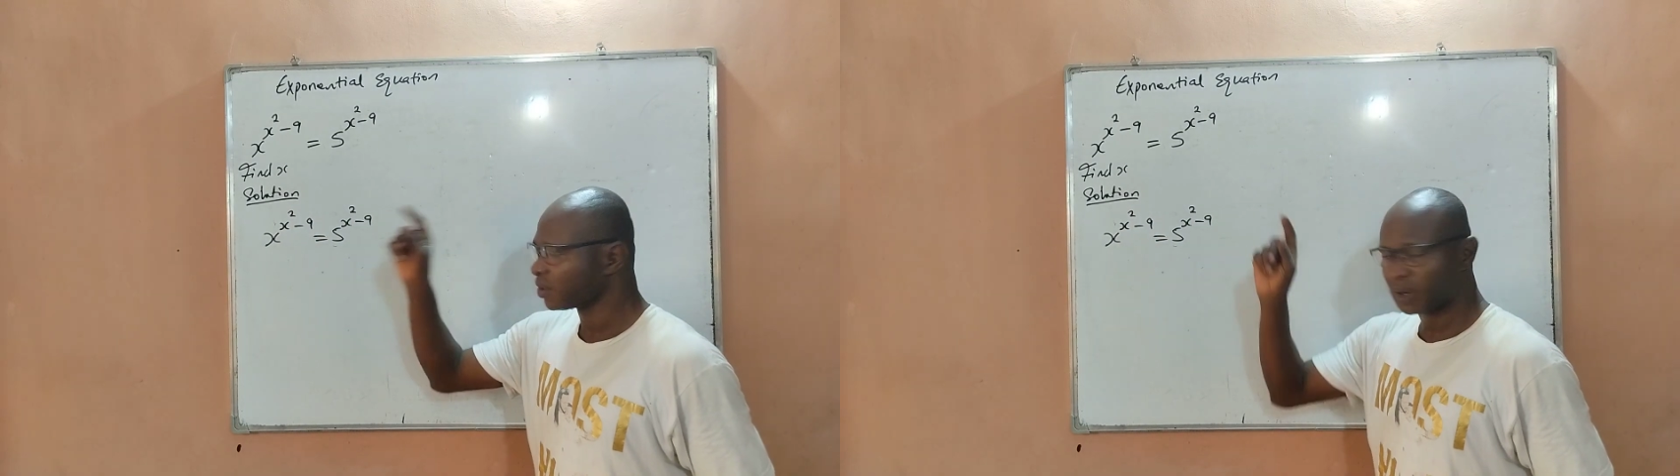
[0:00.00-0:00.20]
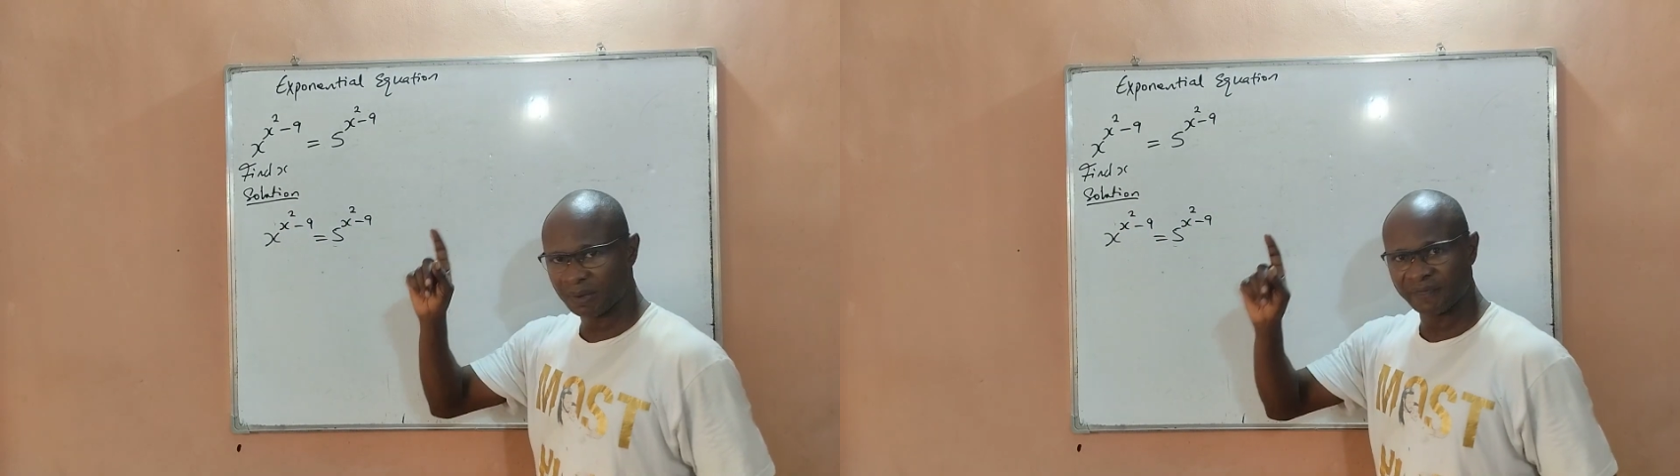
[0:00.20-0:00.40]

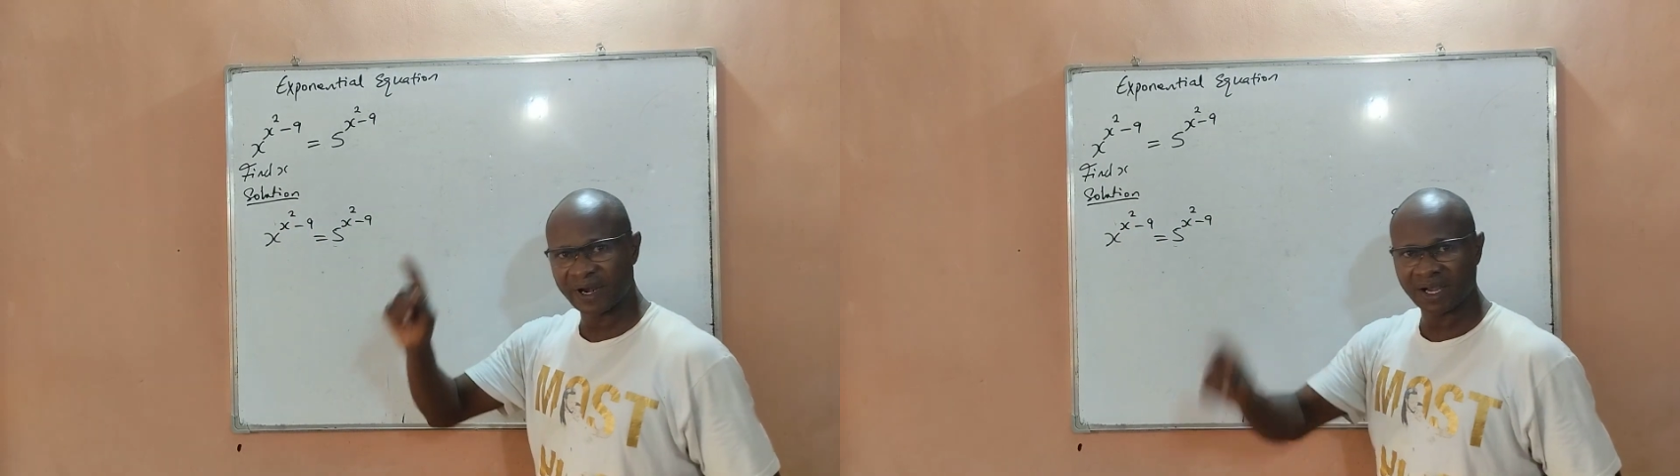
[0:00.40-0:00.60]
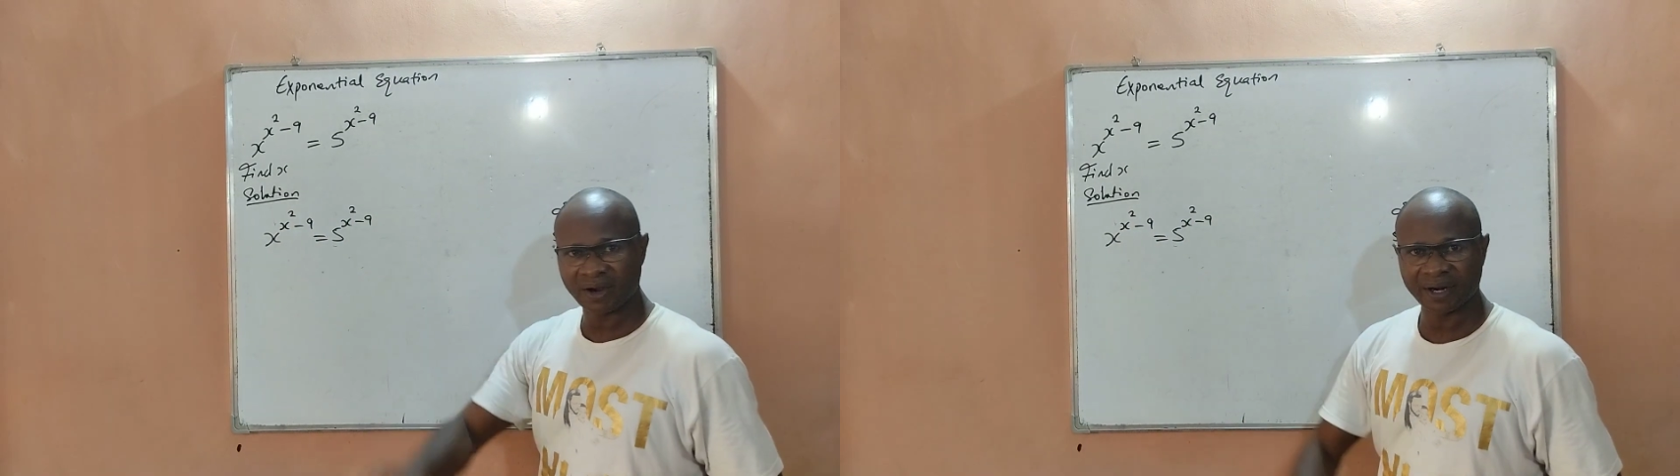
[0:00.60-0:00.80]
will be
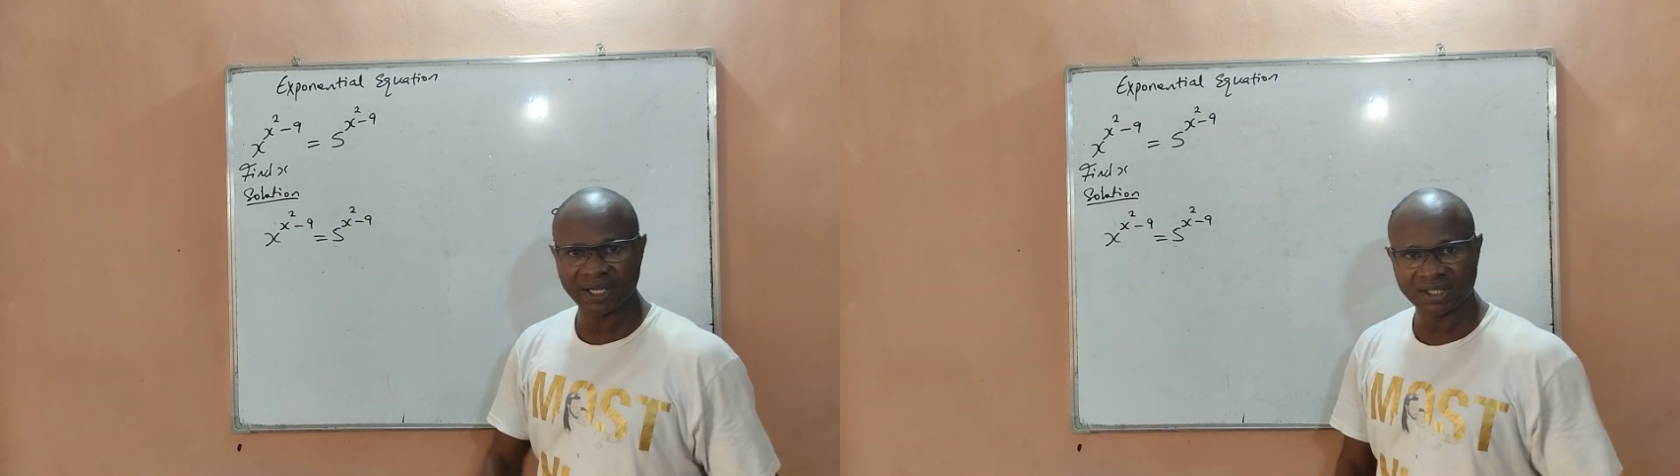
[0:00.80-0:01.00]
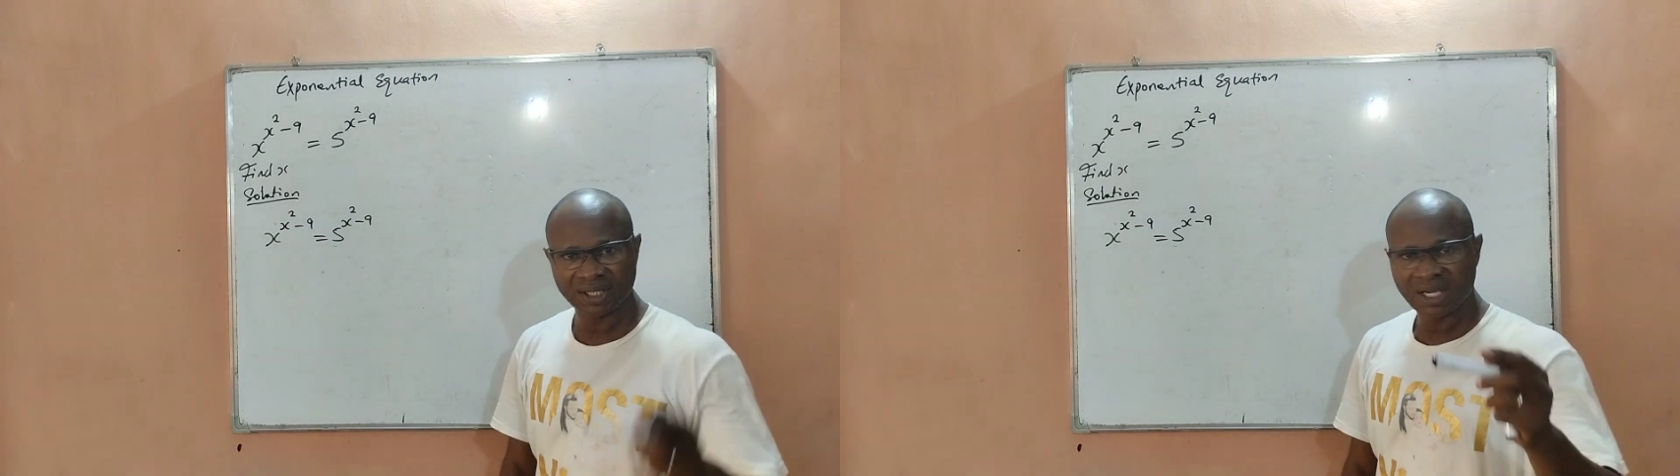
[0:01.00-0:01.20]
very
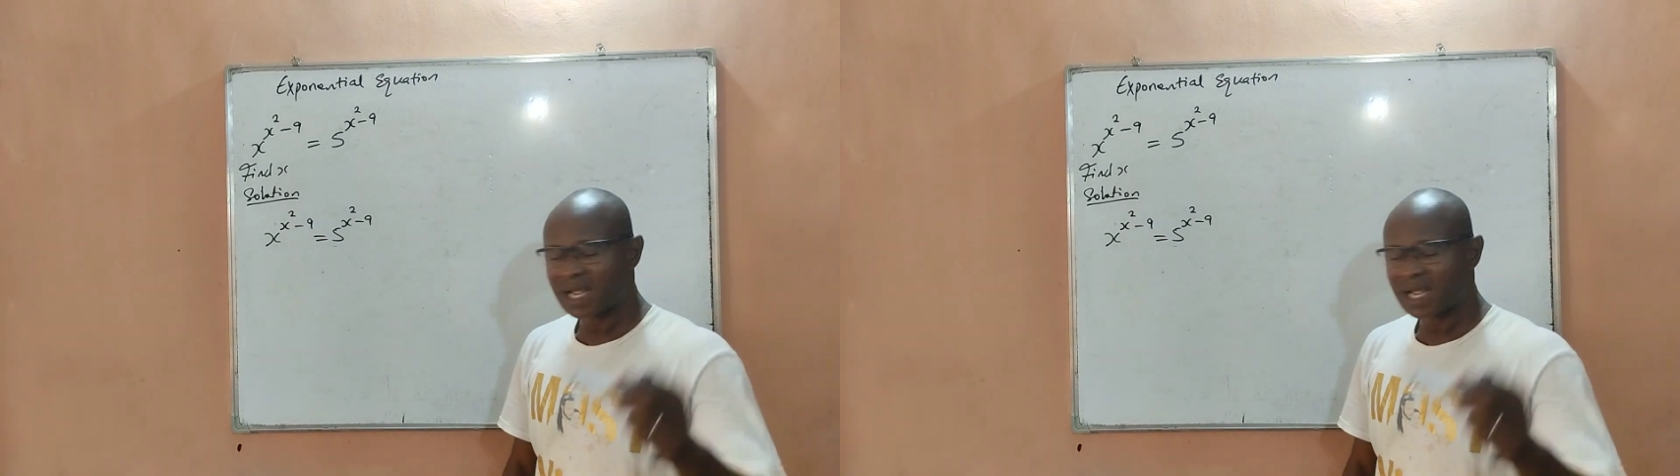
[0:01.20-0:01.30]
correct.